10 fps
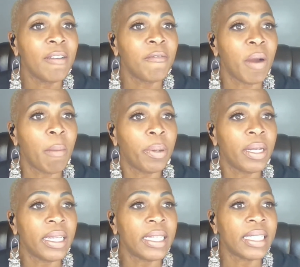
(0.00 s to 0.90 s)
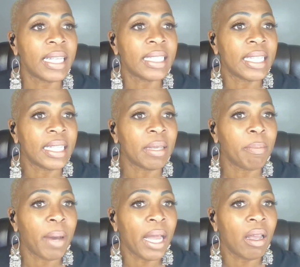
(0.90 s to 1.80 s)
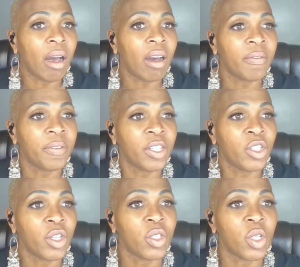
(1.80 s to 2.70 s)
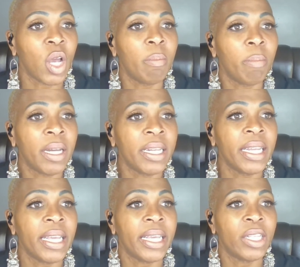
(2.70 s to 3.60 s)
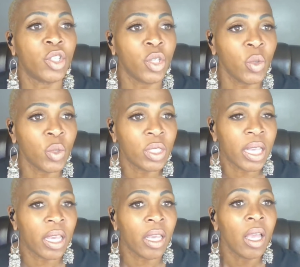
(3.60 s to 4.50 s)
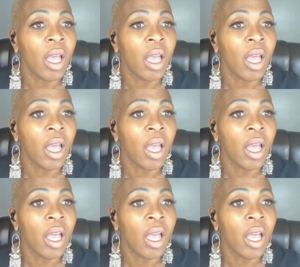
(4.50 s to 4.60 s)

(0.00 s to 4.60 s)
from police and city bylaw officials on Monday and Tuesday.